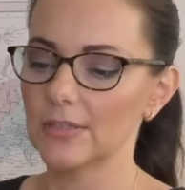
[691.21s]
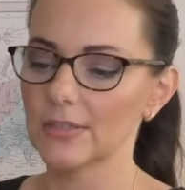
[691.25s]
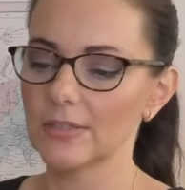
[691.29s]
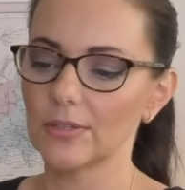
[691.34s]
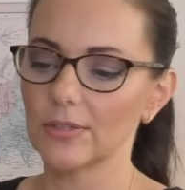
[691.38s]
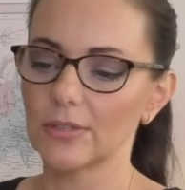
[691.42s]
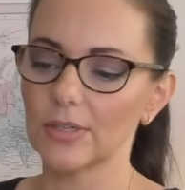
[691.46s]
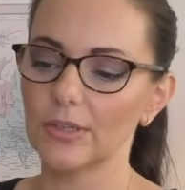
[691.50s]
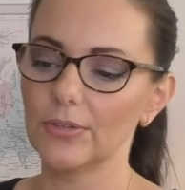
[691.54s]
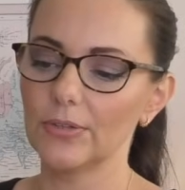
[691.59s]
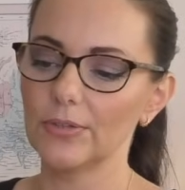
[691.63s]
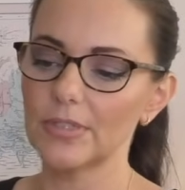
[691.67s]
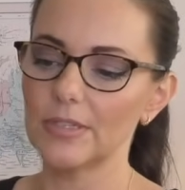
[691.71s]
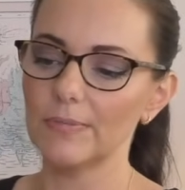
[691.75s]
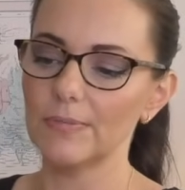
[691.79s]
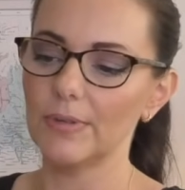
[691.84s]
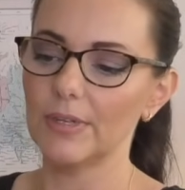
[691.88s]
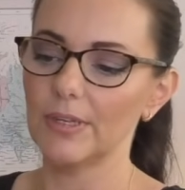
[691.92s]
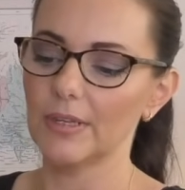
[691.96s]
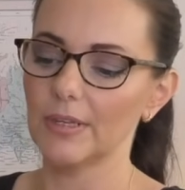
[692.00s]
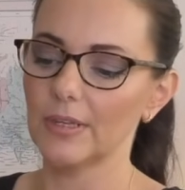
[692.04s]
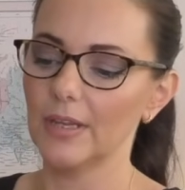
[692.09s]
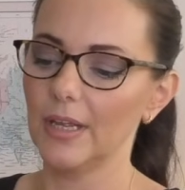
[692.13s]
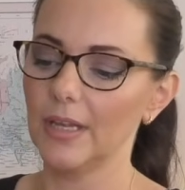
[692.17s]
So it looks a
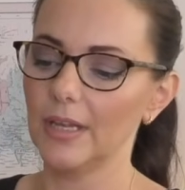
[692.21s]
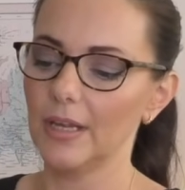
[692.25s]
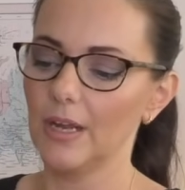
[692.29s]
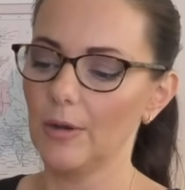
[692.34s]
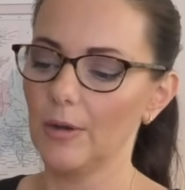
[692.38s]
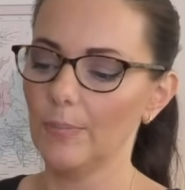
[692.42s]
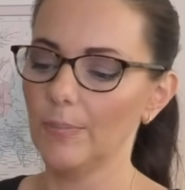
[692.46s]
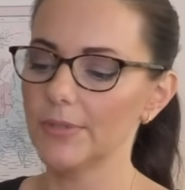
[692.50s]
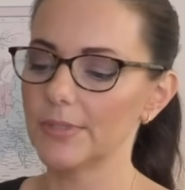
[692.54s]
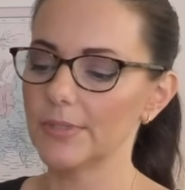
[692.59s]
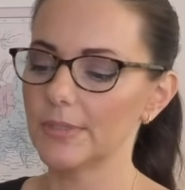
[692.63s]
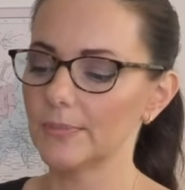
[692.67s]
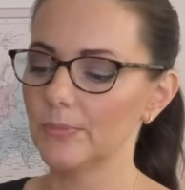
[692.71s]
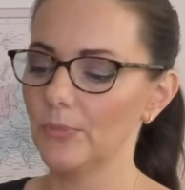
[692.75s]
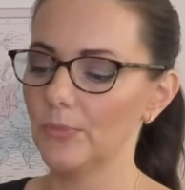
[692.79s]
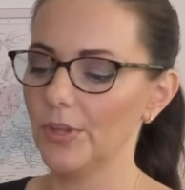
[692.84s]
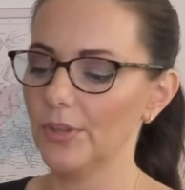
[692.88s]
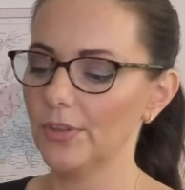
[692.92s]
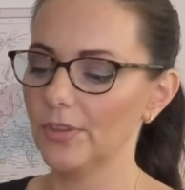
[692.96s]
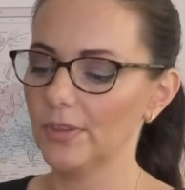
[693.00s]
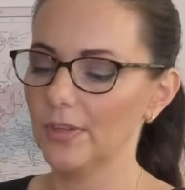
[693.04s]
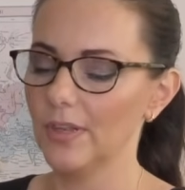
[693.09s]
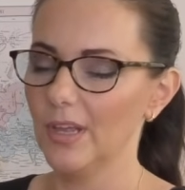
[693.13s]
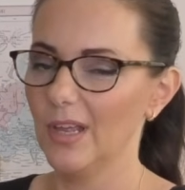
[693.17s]
bit like cumbersome
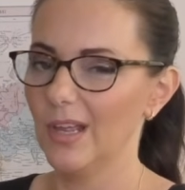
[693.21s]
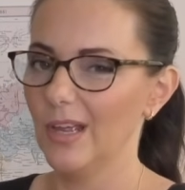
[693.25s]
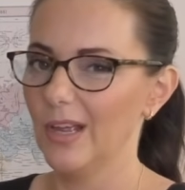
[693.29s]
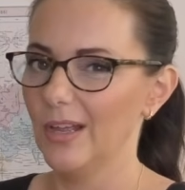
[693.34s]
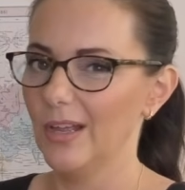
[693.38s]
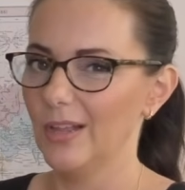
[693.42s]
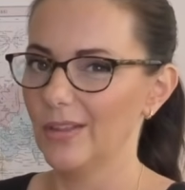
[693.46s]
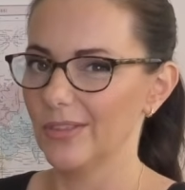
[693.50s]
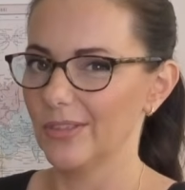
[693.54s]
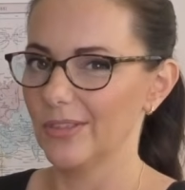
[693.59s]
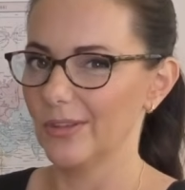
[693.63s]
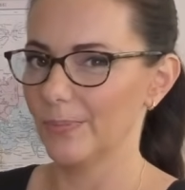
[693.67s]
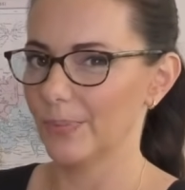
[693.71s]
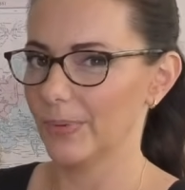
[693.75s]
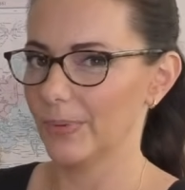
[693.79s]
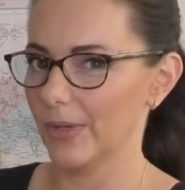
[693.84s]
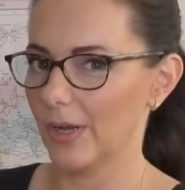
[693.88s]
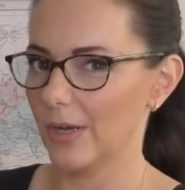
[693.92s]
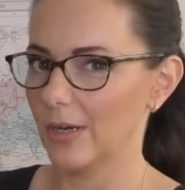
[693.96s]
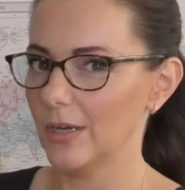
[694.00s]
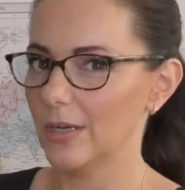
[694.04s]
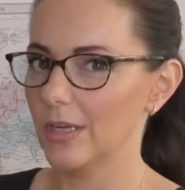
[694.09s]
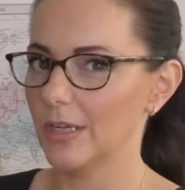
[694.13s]
with the plug.